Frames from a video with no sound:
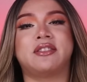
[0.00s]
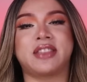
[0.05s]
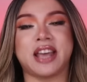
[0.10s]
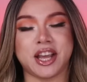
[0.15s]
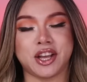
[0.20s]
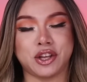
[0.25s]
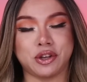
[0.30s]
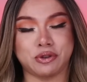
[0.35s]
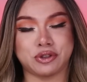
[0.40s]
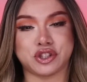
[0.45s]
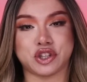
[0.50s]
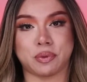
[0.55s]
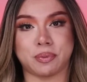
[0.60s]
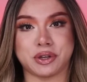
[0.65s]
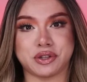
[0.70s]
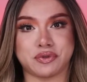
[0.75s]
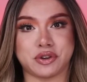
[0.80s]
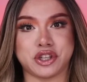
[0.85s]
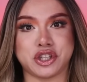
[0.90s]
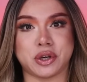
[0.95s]
Thank you so
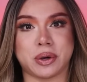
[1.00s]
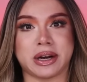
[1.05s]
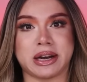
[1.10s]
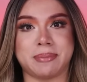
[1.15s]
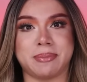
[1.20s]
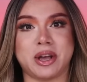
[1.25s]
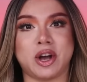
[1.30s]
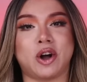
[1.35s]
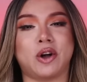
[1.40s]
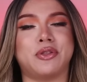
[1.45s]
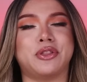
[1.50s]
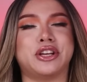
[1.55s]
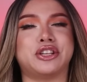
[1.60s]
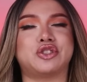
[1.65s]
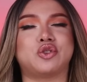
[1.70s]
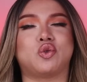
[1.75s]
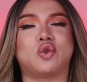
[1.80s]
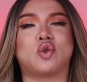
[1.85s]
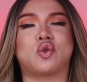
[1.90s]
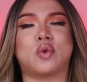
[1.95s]
much for joining me on
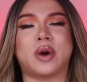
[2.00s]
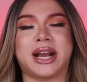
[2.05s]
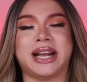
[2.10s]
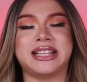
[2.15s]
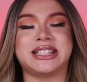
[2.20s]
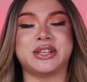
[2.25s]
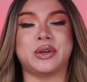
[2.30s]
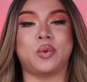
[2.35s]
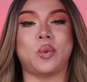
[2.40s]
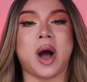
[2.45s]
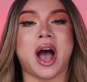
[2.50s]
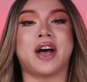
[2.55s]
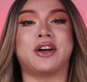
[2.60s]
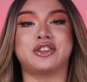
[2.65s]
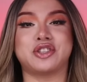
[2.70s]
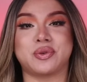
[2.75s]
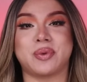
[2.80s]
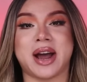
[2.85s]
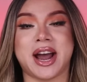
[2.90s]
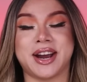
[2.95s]
this crazy
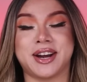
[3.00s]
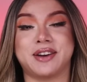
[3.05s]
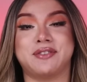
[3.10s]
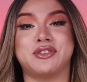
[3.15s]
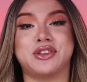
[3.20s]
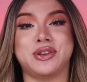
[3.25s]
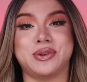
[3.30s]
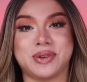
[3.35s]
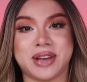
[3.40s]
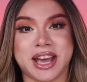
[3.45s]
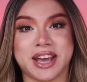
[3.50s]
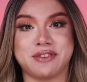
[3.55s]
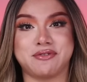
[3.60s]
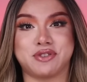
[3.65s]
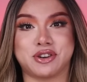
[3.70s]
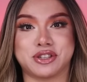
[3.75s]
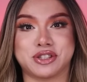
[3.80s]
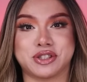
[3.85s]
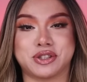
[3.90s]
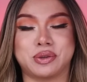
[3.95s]
wild ride of UK
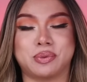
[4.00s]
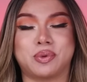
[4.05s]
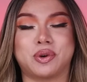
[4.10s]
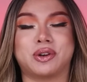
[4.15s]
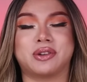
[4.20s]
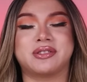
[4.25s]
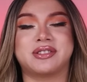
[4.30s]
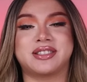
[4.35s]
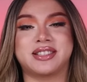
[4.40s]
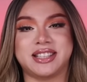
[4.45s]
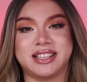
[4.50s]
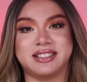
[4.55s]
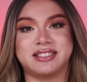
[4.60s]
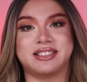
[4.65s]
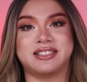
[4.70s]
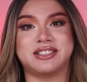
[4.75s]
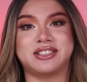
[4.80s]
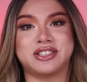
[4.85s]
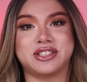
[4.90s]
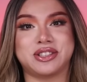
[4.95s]
versus the world
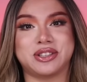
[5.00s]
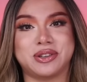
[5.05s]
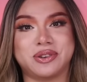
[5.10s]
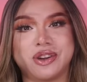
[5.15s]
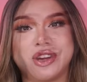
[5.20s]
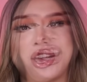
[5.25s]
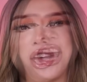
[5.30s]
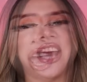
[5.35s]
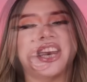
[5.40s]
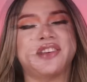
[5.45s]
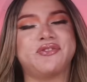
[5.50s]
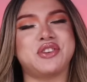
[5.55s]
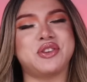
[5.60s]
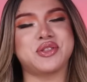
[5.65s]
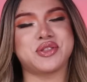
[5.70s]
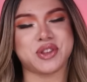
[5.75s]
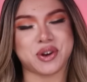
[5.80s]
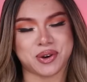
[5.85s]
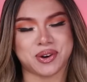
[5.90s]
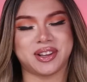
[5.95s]
season two. And if you
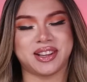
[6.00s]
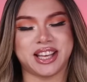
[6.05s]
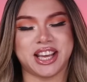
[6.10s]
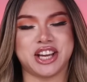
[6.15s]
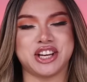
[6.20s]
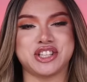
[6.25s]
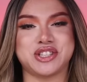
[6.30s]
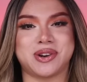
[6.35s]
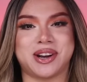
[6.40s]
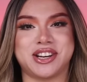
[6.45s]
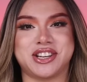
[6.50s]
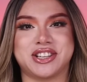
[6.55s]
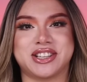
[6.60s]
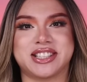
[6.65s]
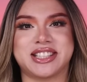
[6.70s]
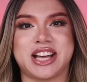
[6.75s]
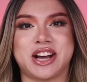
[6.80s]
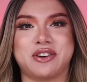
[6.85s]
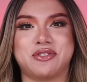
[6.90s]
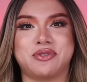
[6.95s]
thoroughly enjoyed
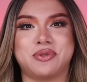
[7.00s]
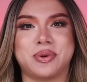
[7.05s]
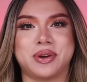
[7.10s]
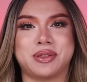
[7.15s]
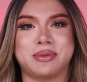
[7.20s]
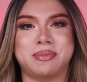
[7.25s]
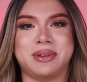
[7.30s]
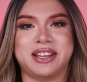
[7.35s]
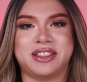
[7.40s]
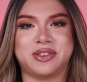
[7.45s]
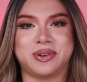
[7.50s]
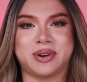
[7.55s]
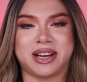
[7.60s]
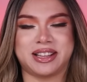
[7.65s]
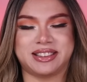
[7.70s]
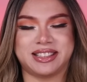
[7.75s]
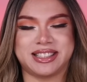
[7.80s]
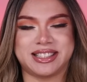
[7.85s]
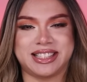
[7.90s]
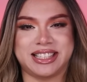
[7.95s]
yourself with me
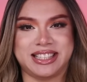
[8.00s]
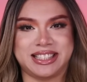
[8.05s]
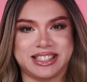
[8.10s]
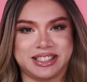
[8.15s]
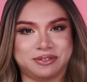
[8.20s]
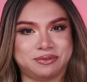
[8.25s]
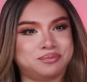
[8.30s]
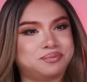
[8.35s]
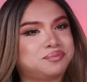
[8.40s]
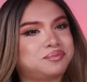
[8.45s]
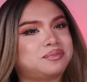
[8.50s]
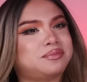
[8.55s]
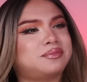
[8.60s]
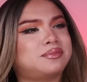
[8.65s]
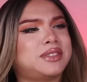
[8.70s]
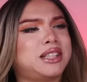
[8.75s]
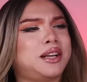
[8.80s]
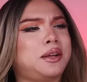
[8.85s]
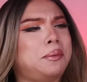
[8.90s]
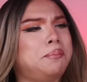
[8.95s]
throughout this season,
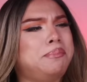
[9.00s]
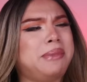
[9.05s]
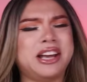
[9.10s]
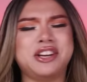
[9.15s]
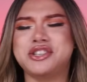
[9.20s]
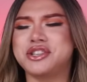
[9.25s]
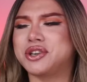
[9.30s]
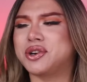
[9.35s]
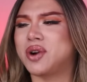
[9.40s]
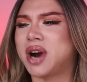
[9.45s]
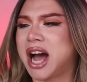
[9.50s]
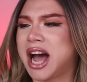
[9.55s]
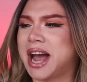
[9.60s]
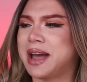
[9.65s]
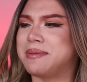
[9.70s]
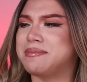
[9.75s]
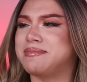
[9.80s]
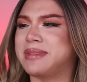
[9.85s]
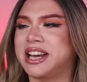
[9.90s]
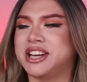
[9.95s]
made you
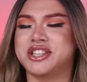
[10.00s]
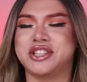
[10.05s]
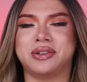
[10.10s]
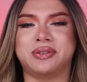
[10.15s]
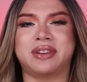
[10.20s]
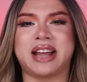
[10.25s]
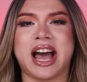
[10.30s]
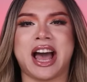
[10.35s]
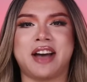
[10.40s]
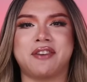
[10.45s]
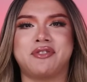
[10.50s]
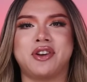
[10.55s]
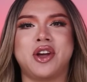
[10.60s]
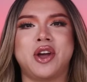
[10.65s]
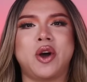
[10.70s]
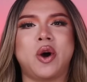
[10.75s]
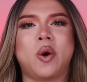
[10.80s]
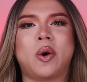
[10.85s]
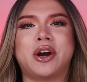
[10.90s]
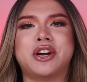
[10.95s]
cry, made you laugh,
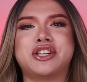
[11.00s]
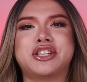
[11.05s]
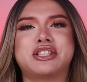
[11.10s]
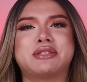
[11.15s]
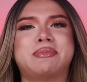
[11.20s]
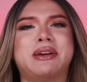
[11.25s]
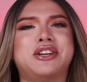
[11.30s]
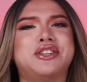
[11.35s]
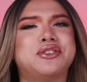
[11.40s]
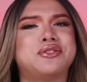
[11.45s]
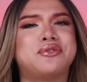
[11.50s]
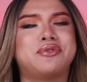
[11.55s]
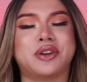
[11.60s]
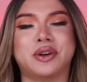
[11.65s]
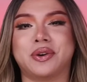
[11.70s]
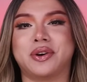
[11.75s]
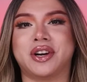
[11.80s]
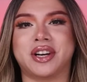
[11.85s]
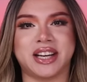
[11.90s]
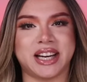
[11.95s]
or just made you
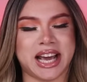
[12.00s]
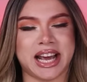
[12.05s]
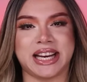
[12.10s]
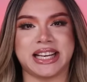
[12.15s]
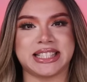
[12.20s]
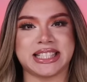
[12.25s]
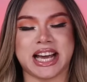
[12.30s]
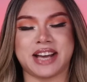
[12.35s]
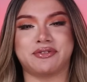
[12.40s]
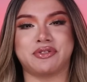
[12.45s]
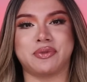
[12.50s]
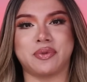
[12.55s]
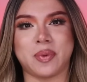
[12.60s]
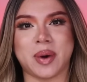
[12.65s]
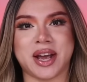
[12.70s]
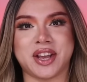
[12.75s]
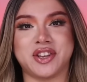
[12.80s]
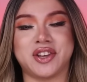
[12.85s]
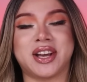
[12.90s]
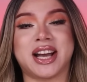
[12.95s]
feel good in any type of
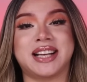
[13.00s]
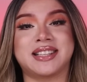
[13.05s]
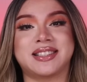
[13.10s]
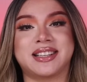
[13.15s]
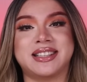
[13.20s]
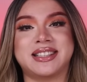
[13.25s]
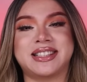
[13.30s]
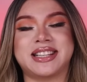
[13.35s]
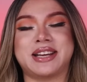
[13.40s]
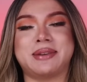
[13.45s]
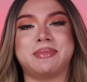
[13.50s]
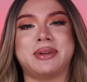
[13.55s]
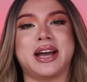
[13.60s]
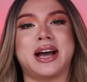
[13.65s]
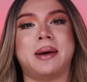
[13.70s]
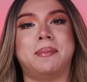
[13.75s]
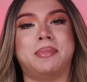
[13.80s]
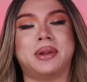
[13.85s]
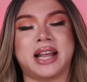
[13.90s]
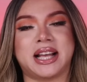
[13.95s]
way, you guys can send me
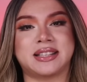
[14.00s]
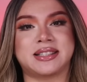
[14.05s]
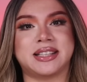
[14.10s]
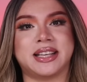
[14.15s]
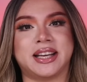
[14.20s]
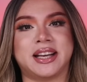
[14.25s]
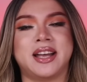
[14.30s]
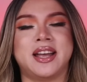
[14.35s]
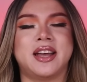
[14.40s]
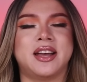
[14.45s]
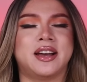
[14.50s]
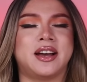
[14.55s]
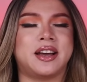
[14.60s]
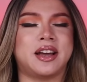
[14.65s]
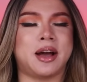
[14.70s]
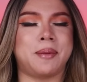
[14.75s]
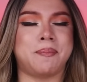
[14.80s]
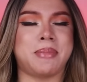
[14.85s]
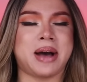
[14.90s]
a blessing uh,